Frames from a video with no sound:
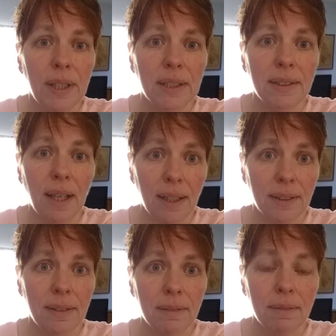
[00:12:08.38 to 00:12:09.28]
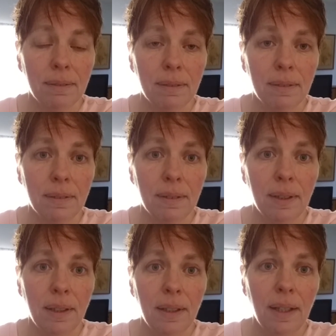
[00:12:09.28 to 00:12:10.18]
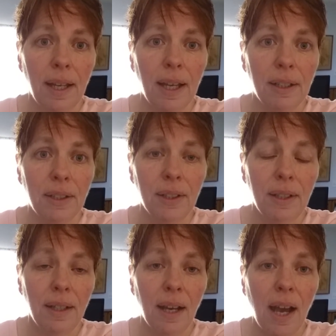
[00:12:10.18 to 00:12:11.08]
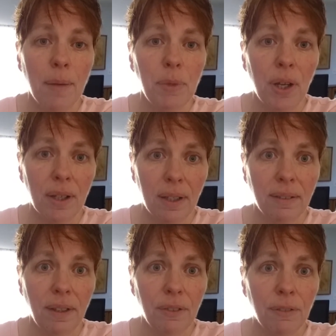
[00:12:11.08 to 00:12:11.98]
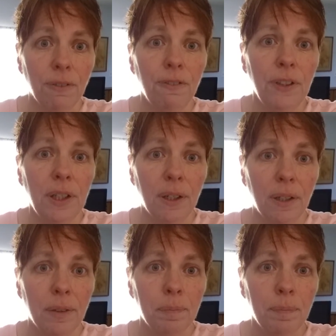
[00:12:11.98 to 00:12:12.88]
It's us. And I'm not going to live in fear